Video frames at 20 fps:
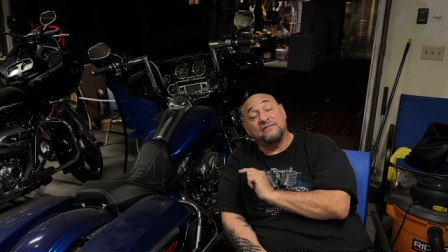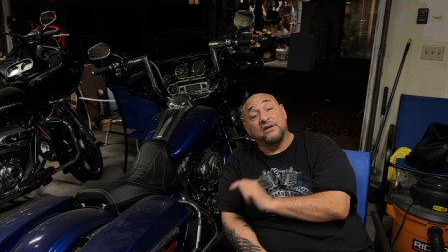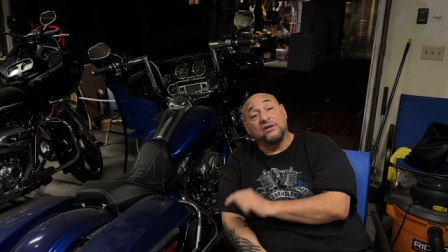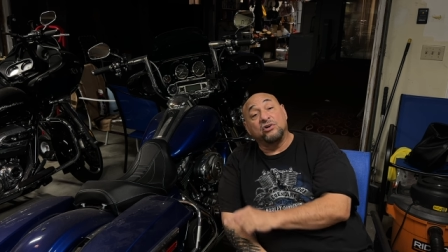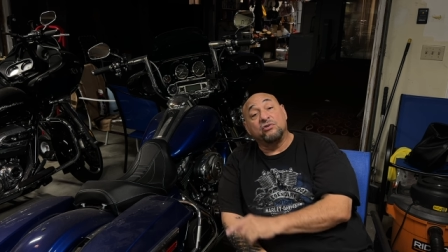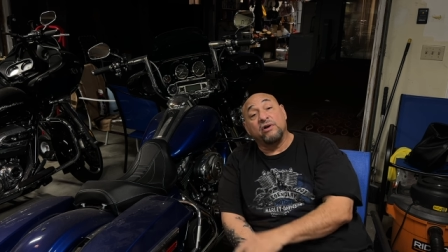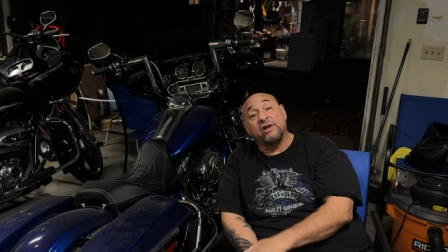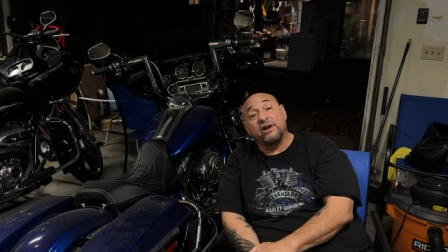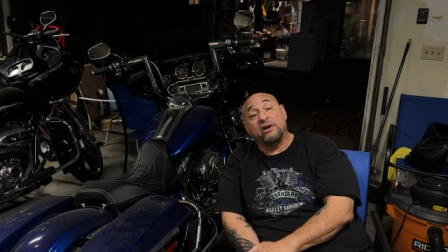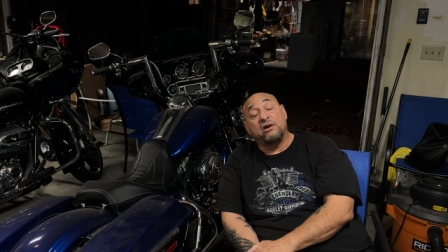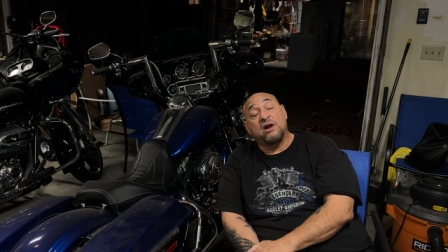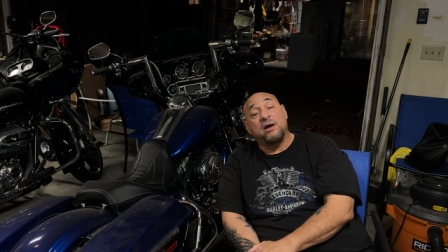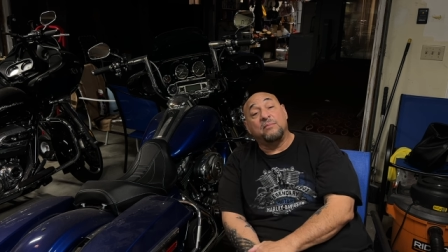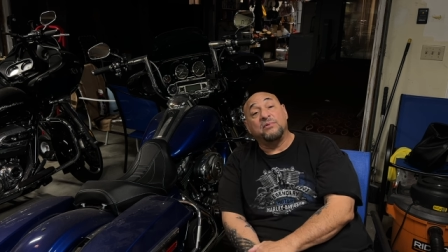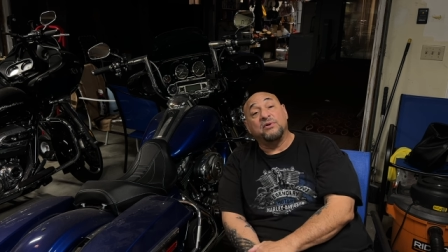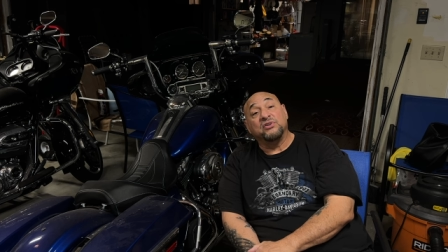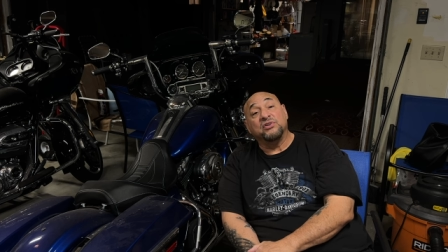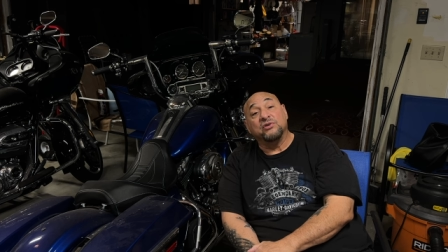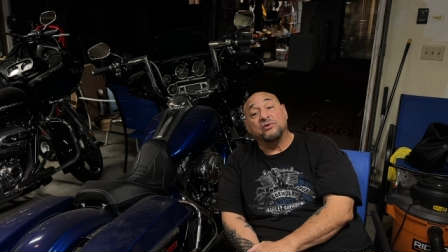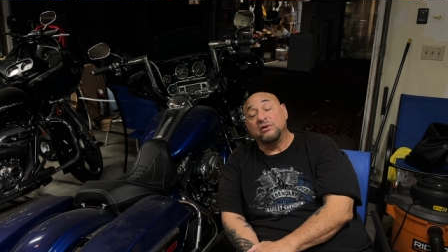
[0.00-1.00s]
a greater
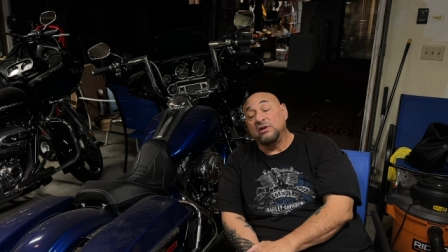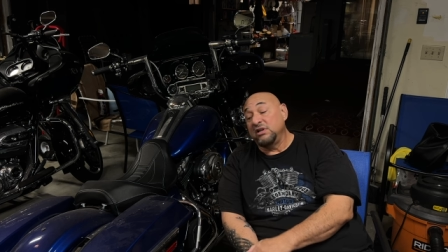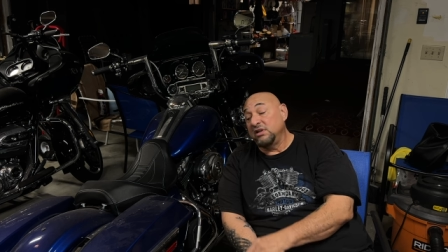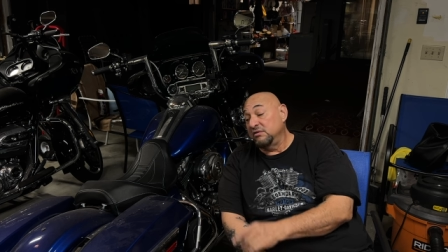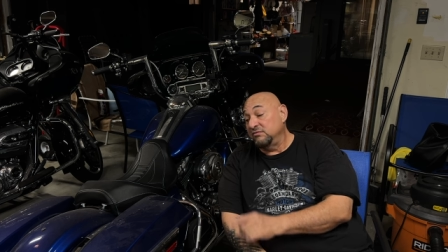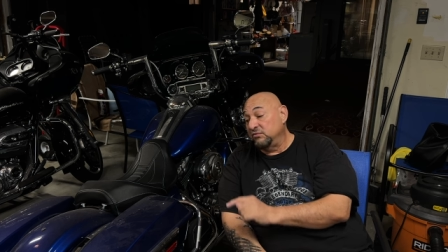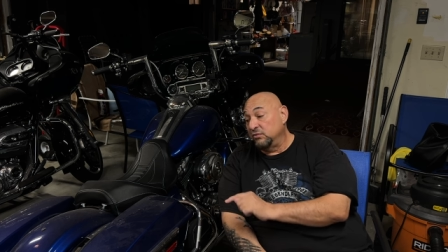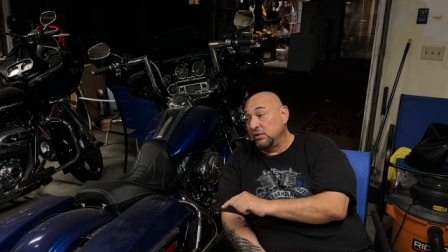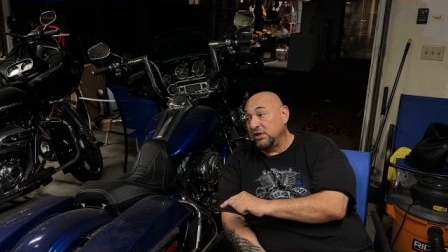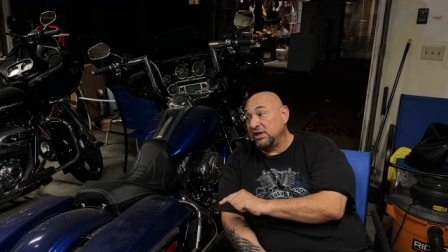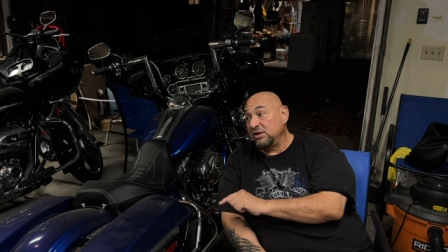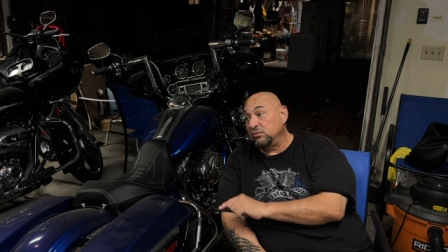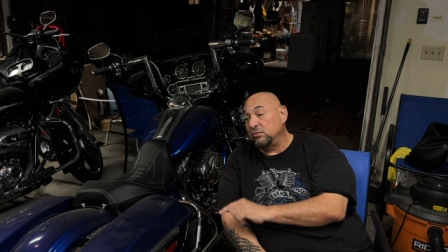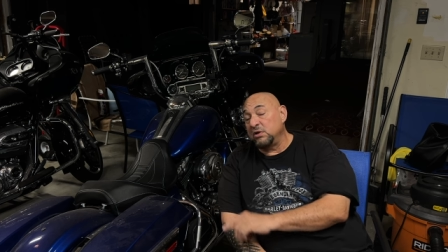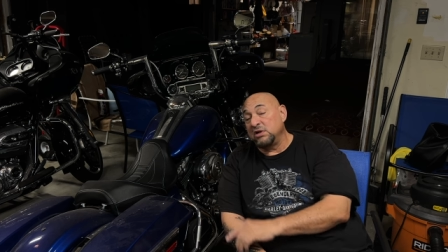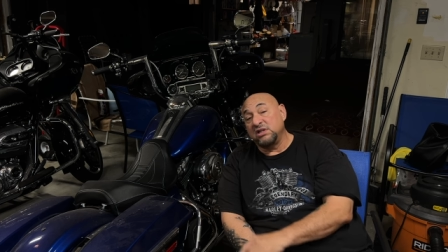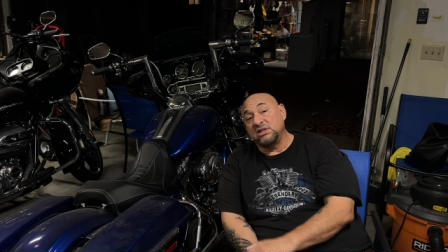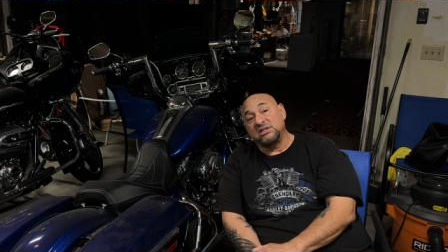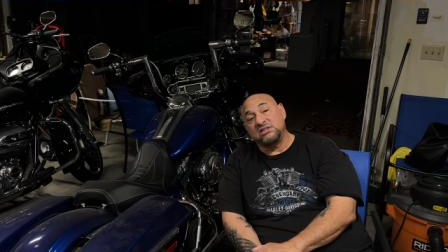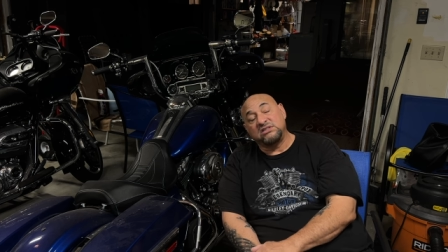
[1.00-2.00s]
opportunity of winning
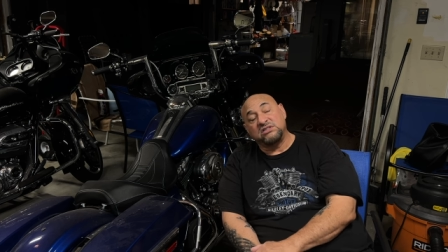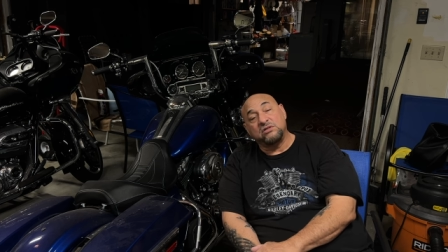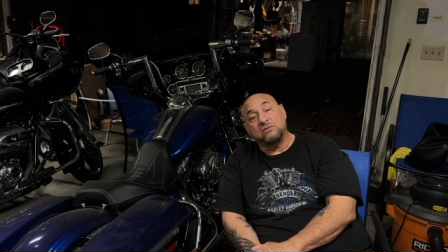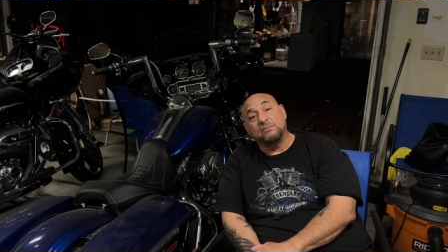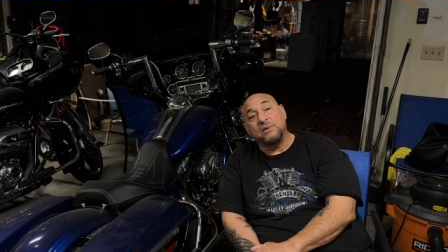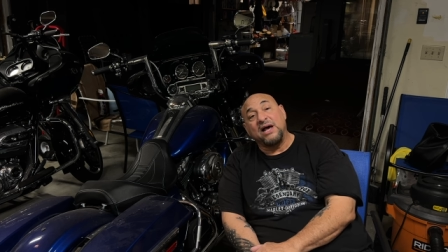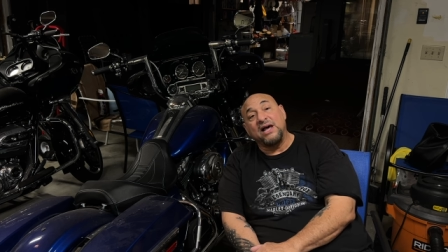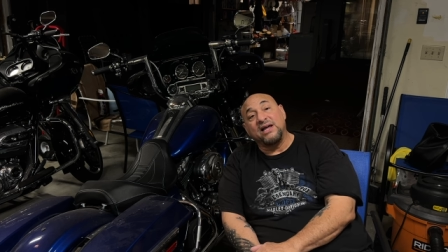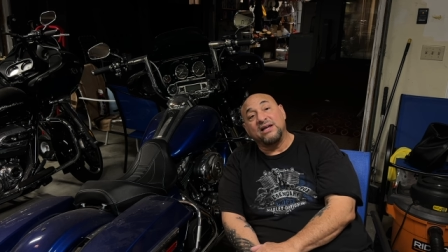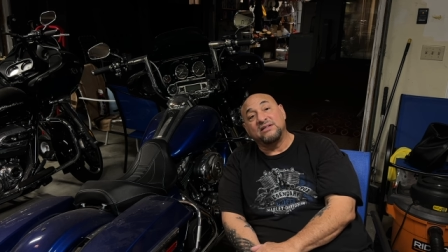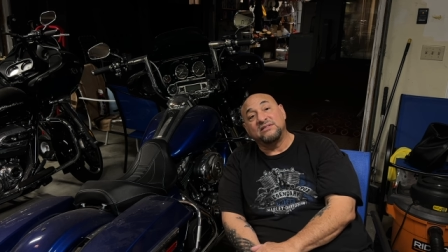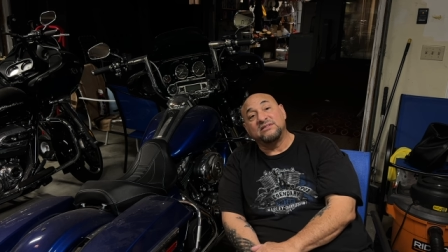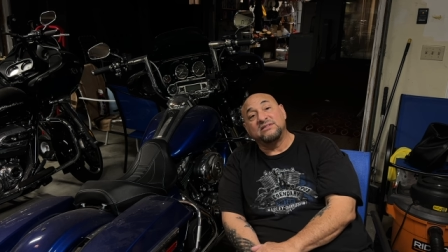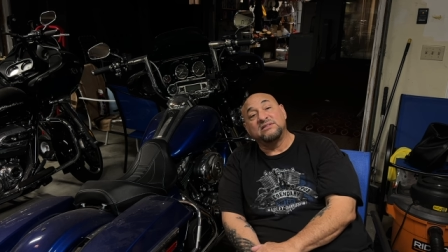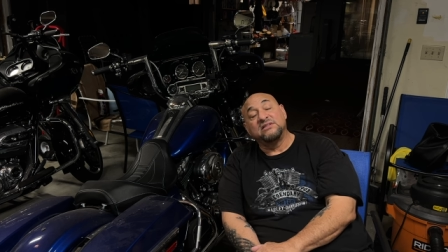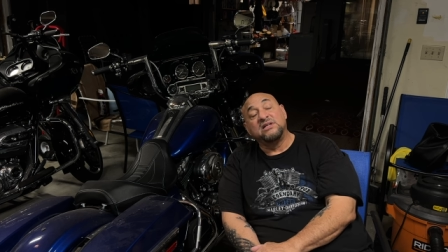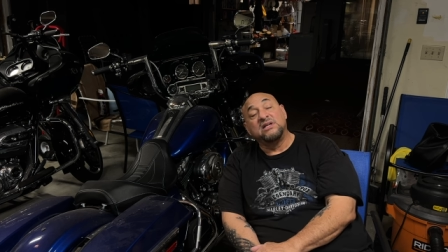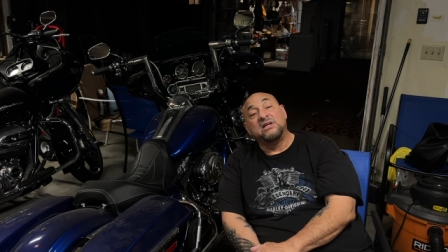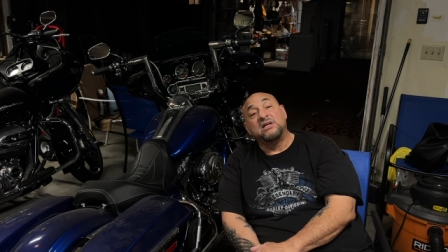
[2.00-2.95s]
one of these two bikes.